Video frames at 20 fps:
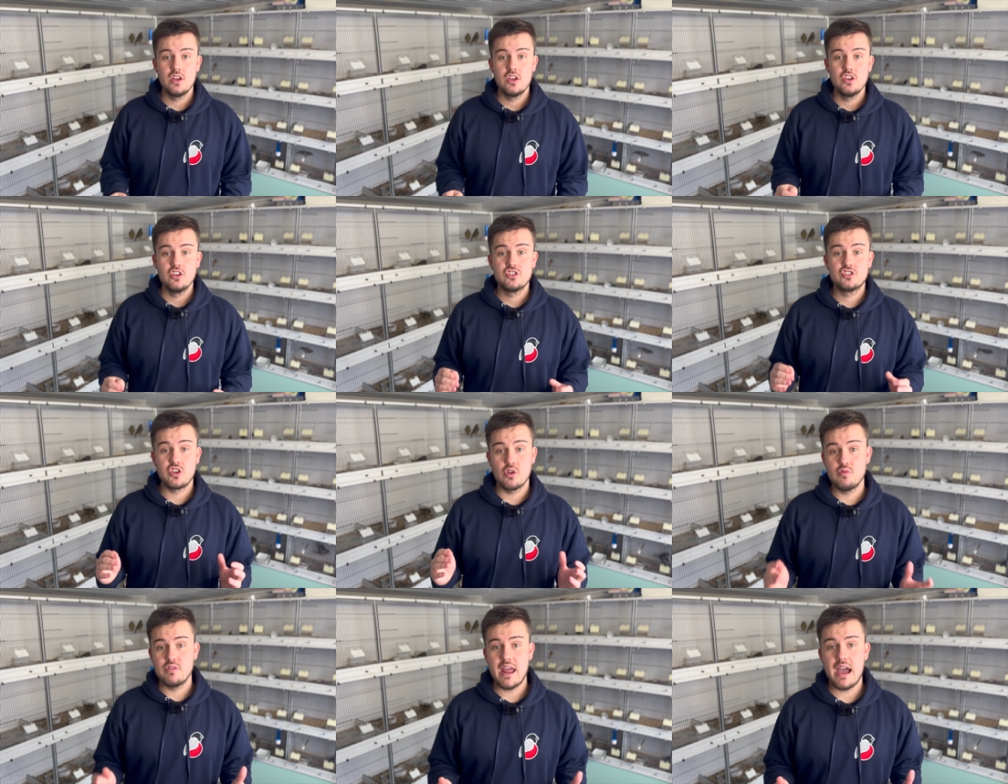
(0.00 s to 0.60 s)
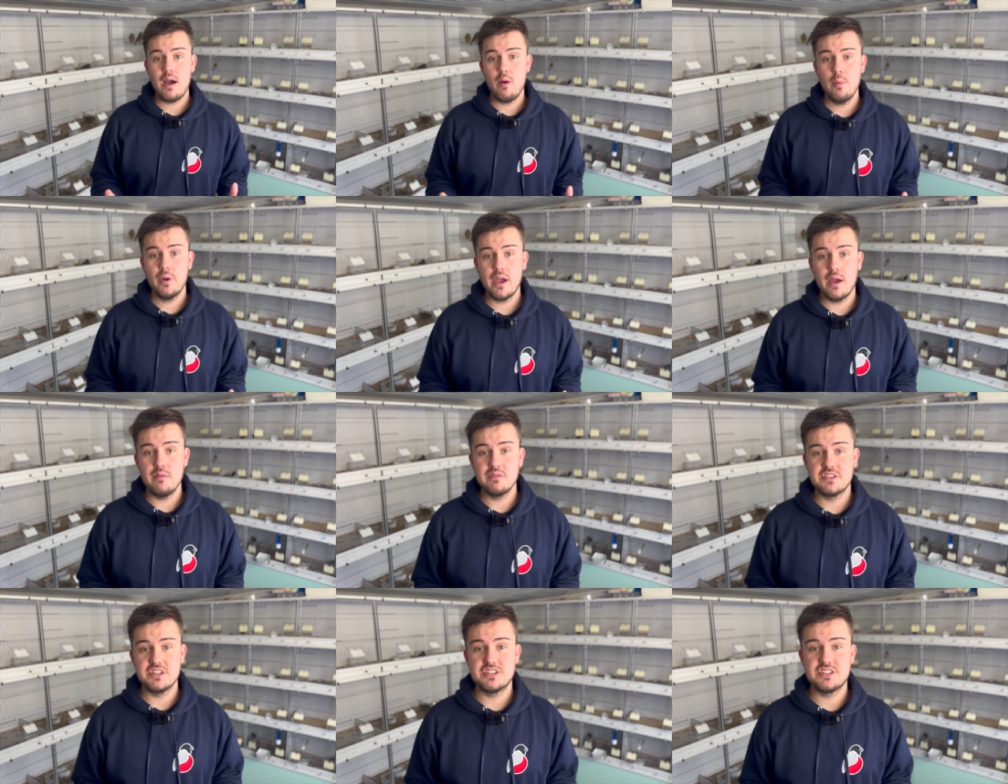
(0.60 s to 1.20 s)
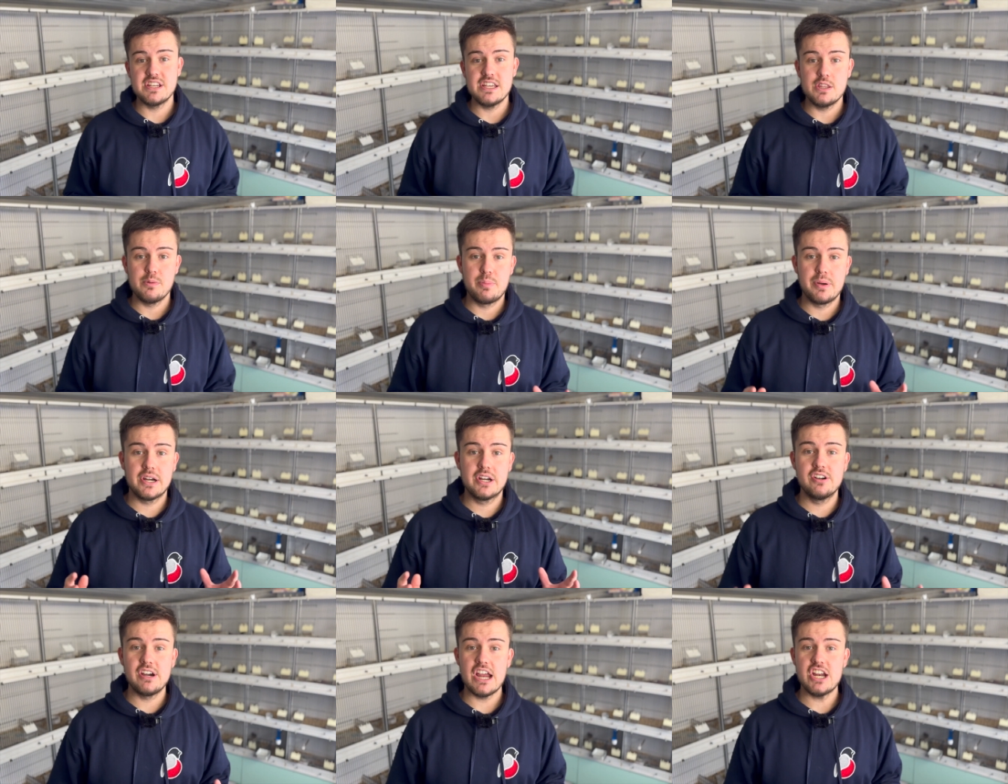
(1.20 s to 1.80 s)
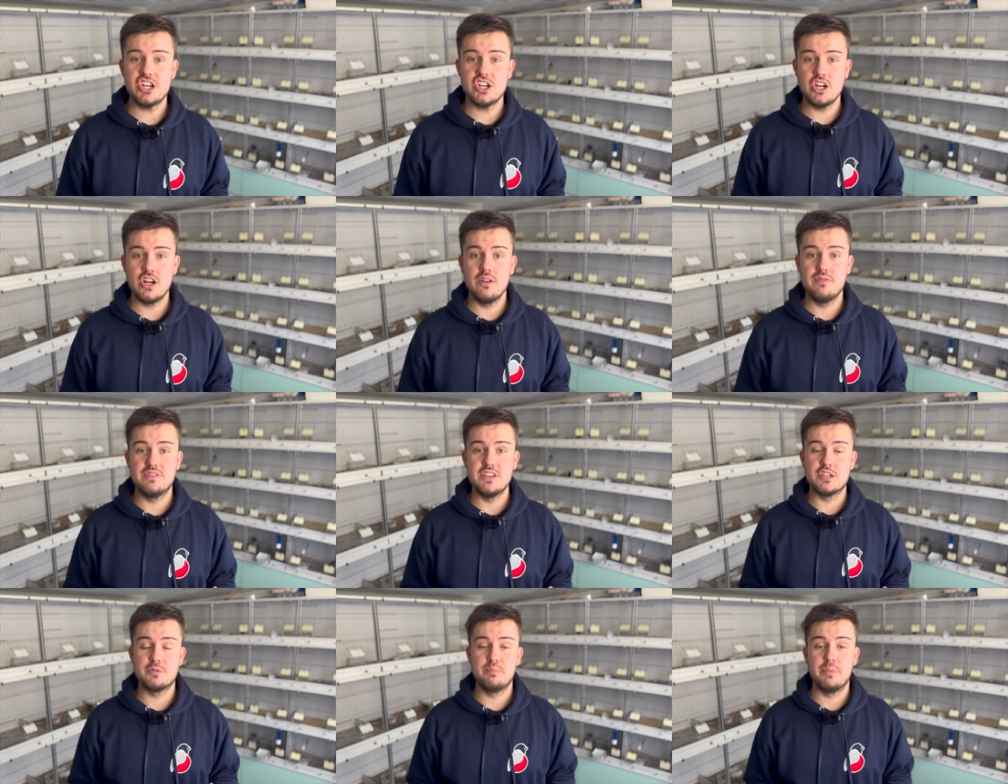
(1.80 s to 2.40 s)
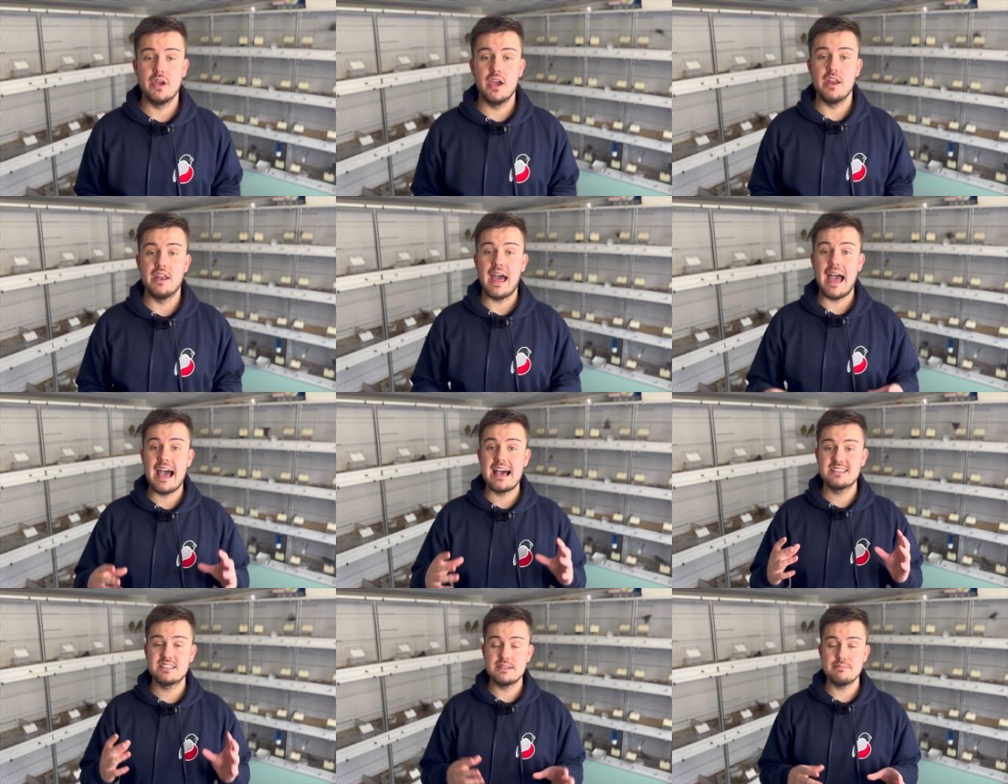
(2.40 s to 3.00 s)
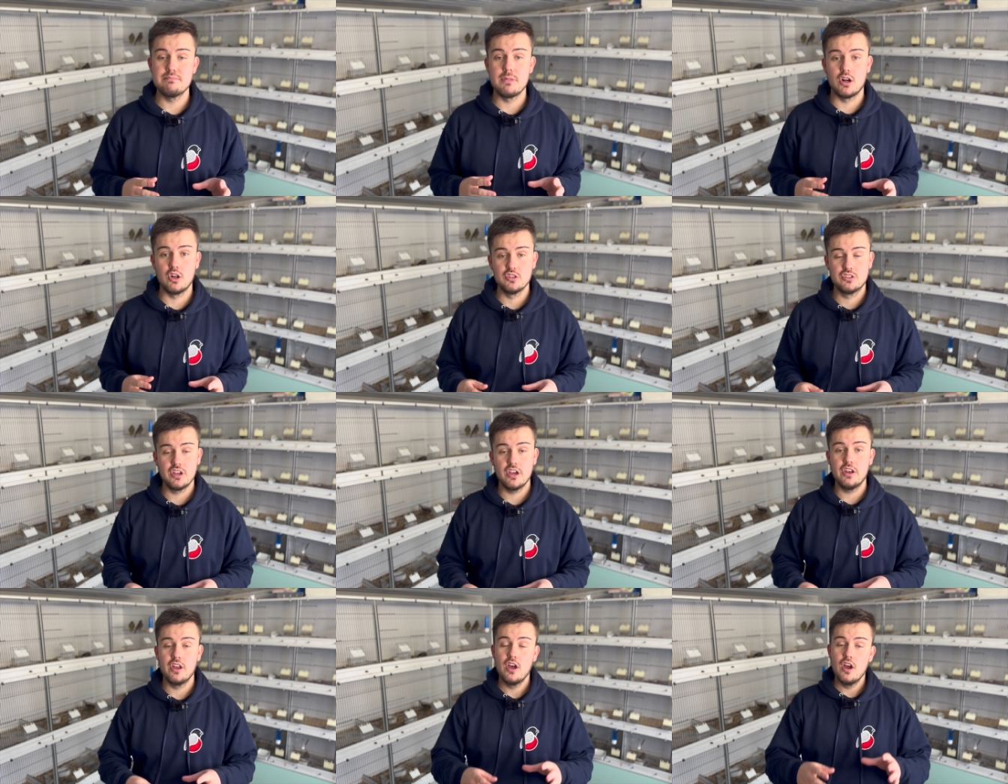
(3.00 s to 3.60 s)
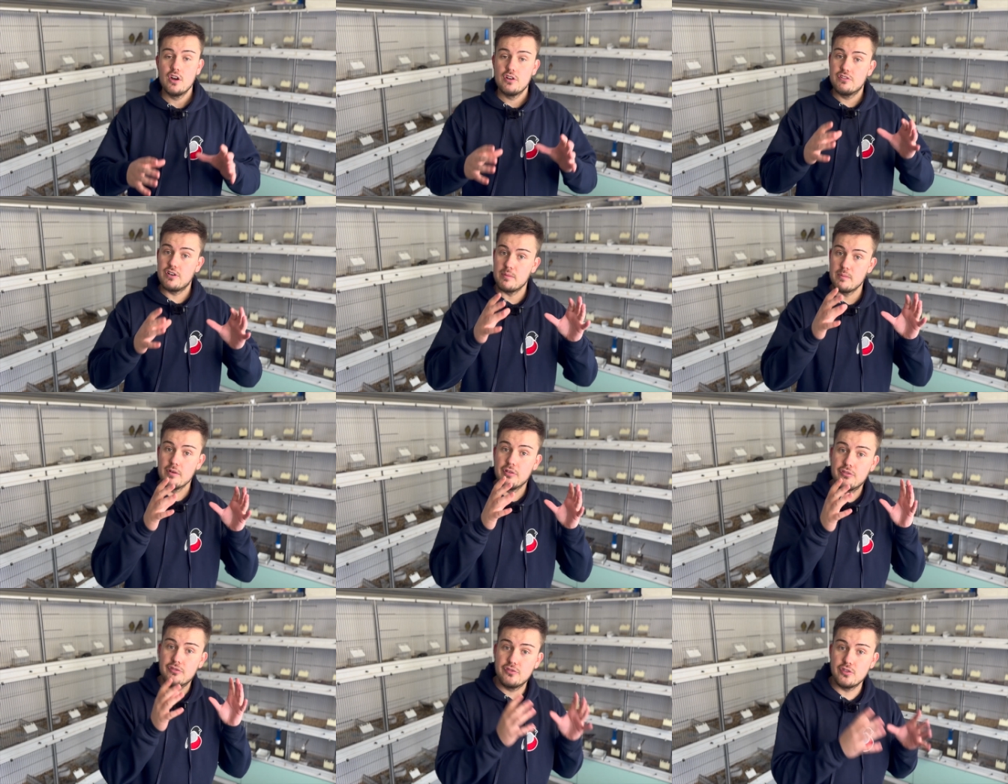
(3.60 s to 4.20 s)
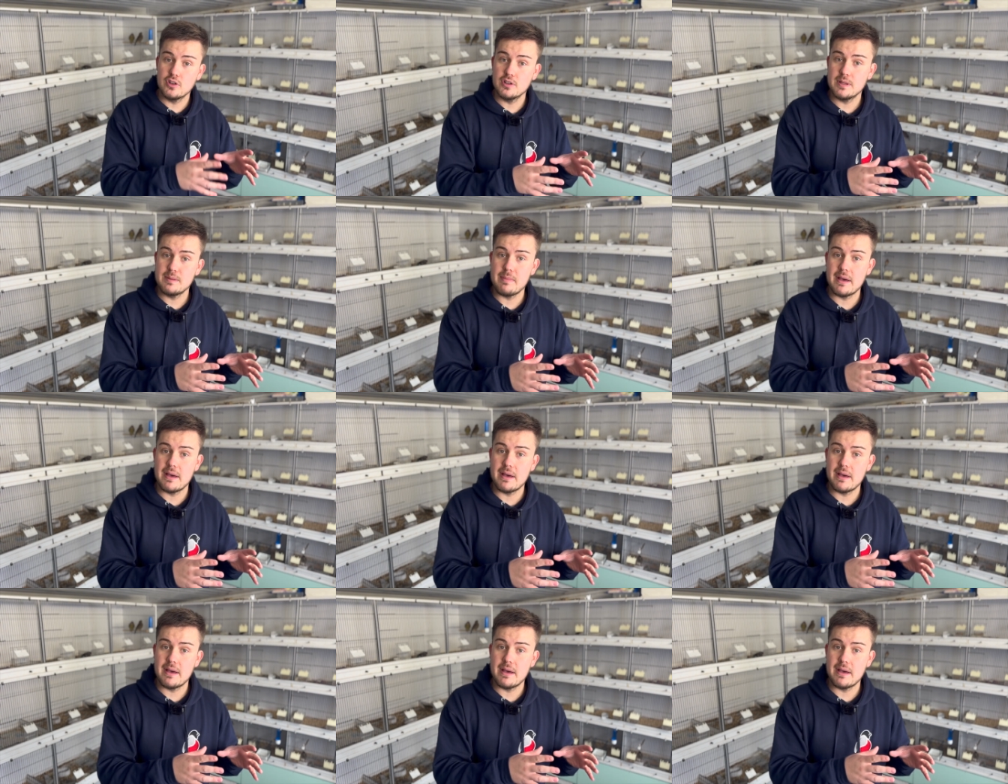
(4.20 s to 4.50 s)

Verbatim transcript: So now we're going to see the progression of this bird as it molted from a fully